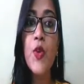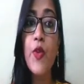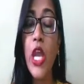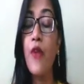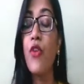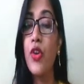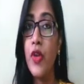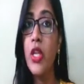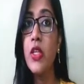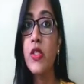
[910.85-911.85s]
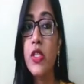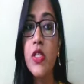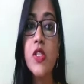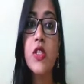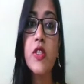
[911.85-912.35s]
We have already
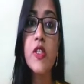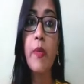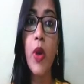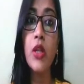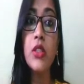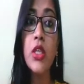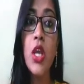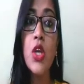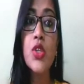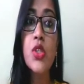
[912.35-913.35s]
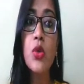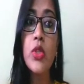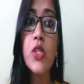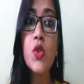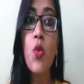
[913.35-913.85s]
discussed this part. So
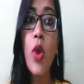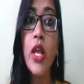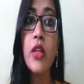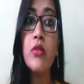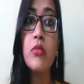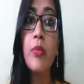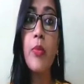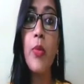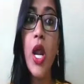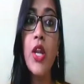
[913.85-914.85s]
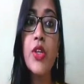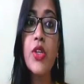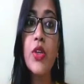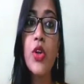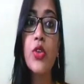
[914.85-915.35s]
this one part
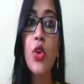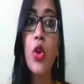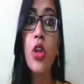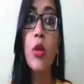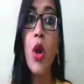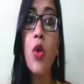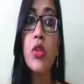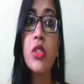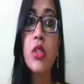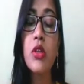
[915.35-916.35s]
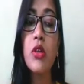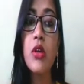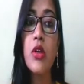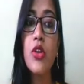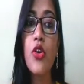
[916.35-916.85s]
you're talking about,
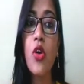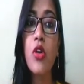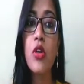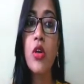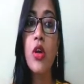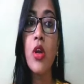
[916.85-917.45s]
your